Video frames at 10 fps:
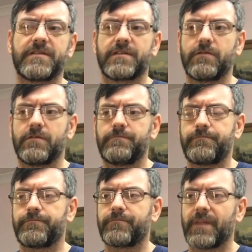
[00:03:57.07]
months ago,
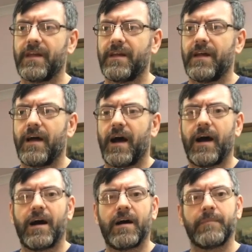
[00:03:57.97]

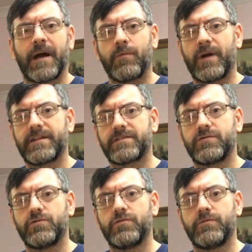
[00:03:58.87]
I went
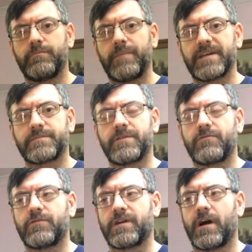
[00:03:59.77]
to
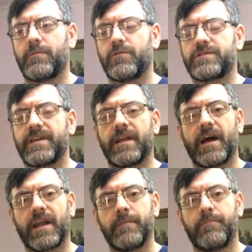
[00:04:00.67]
Bessemer Road car boot
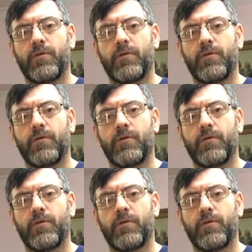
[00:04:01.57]
sale and I